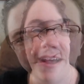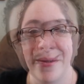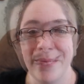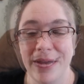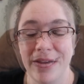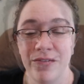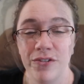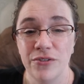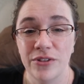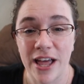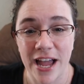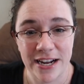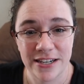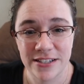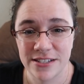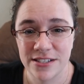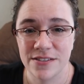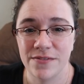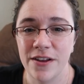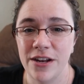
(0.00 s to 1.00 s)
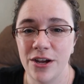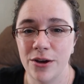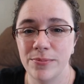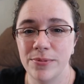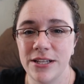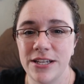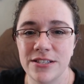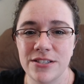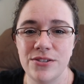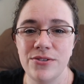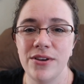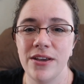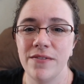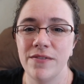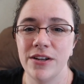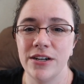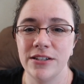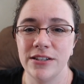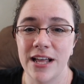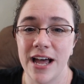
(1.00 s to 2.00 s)
Um, if you liked this video, please do
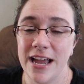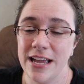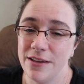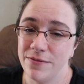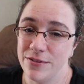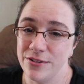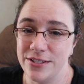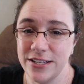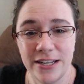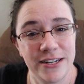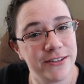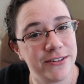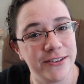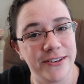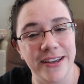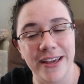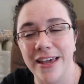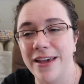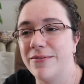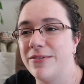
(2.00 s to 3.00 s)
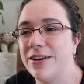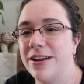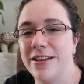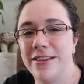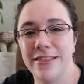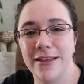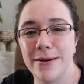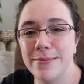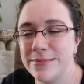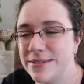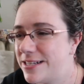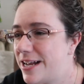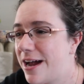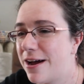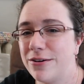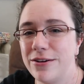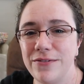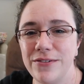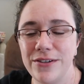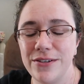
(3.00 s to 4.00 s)
give it a like. If you didn't, you can give it a thumbs
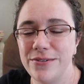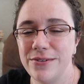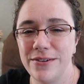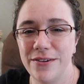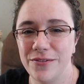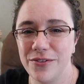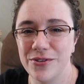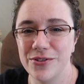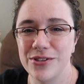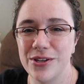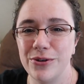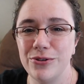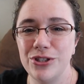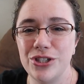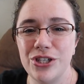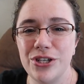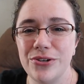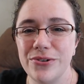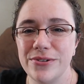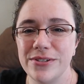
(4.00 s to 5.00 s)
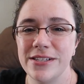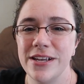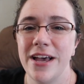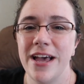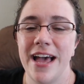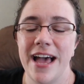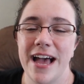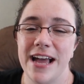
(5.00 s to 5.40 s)
down if you if you so choose.